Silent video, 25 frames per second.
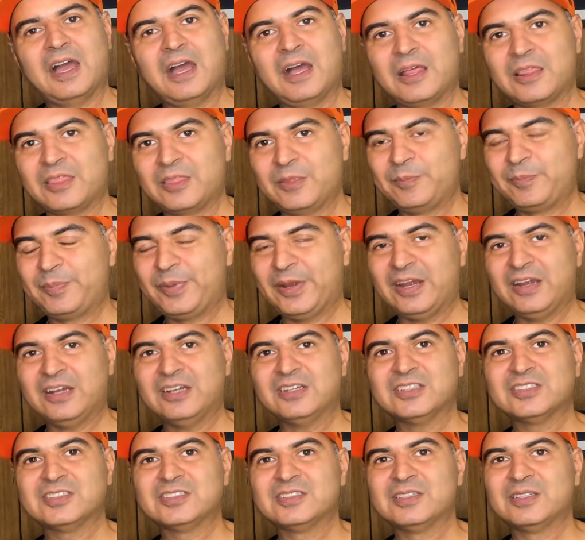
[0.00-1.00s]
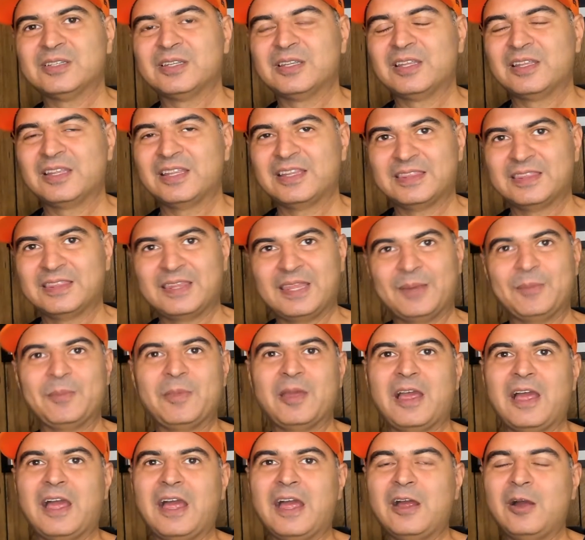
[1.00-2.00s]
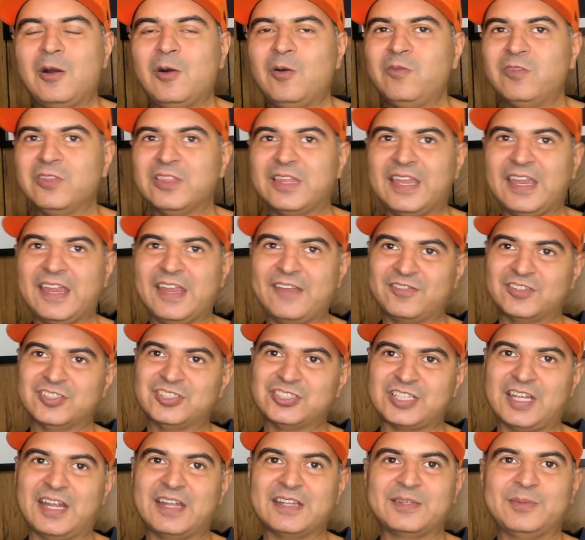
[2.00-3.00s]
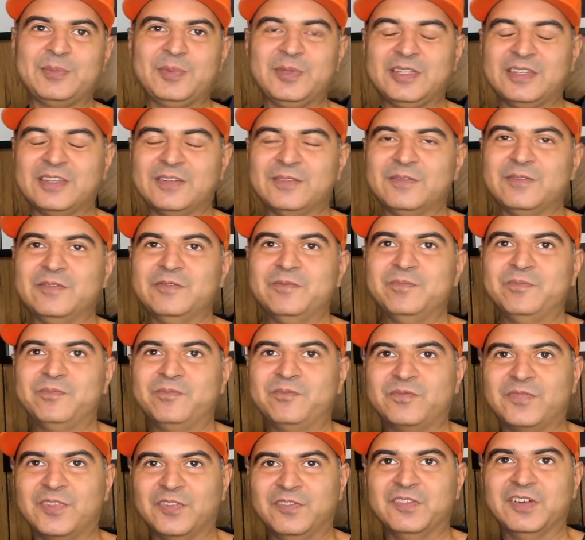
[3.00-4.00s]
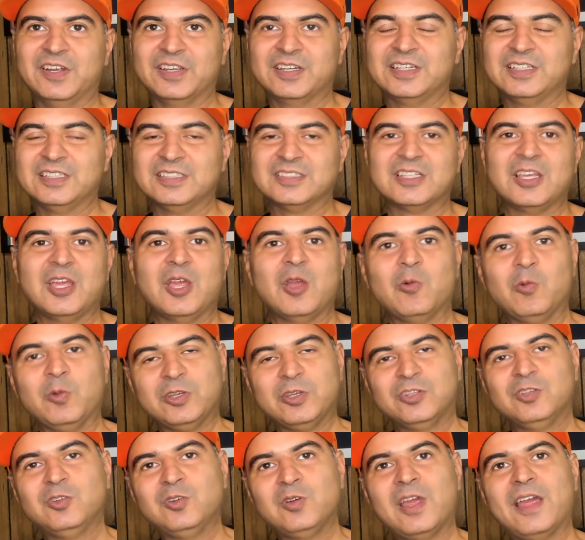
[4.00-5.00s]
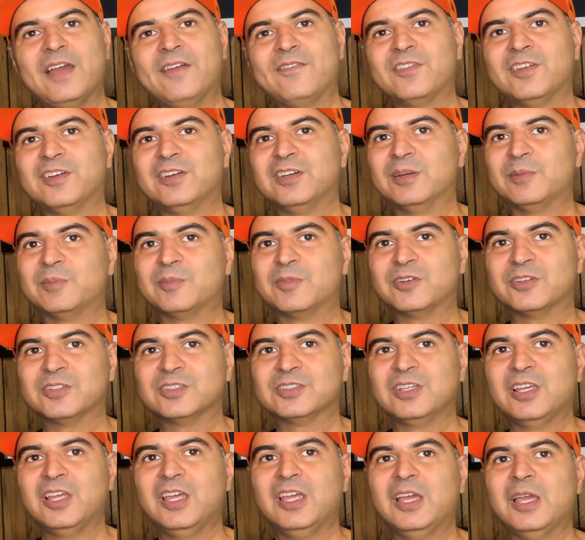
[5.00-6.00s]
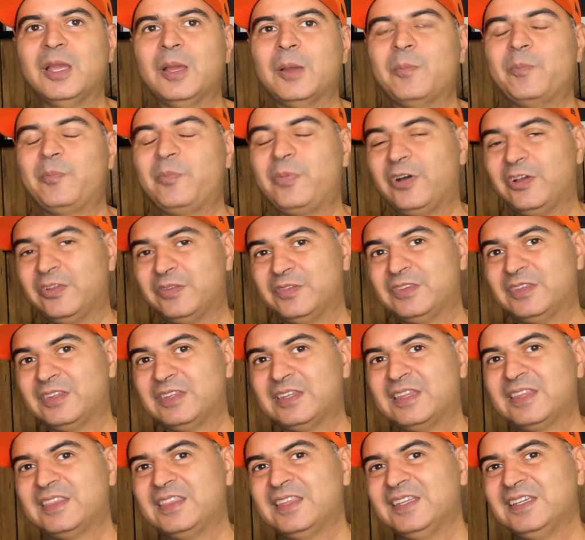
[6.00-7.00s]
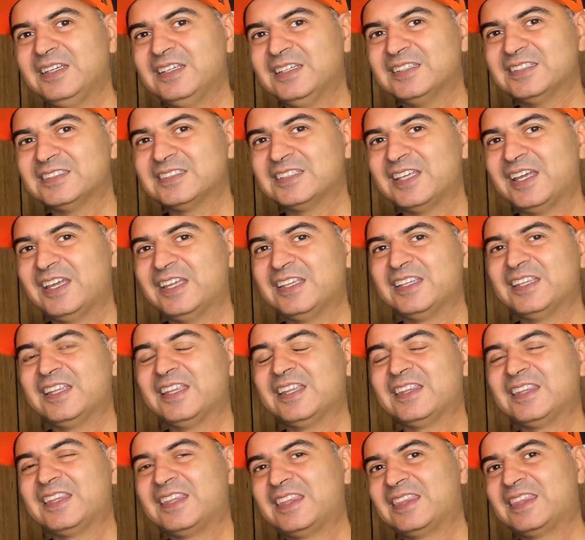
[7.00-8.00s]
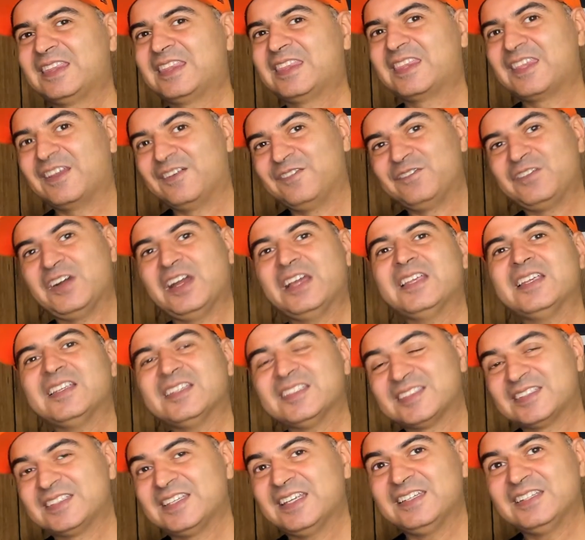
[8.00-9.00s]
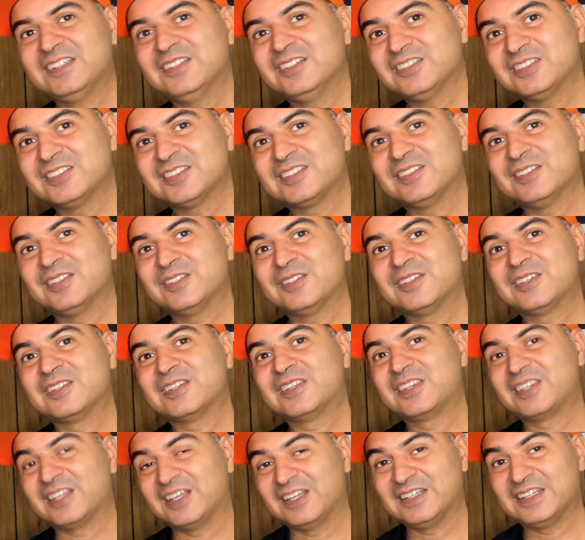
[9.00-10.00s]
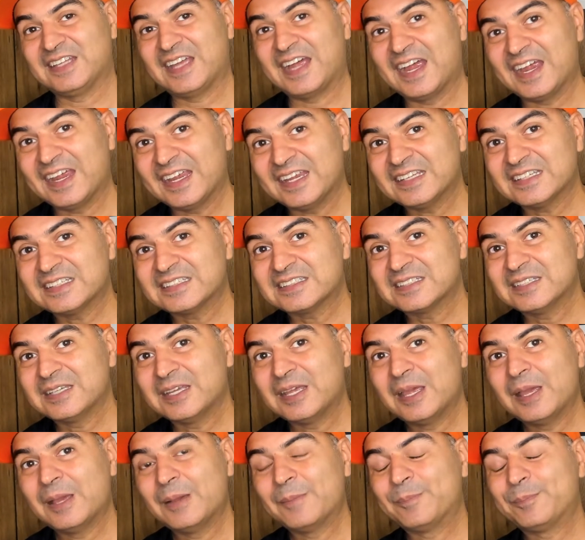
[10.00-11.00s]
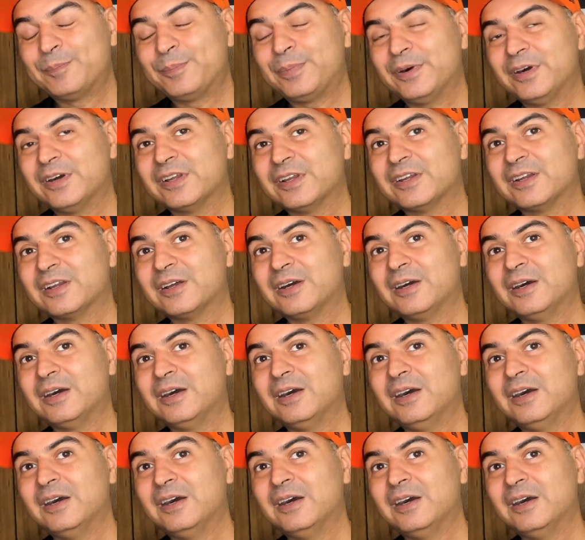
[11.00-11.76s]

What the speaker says: the Bears, they hopefully they have a shot to beat the Vikings. We do have their numbers, but the thing is that the Vikings did lose to the Lions, but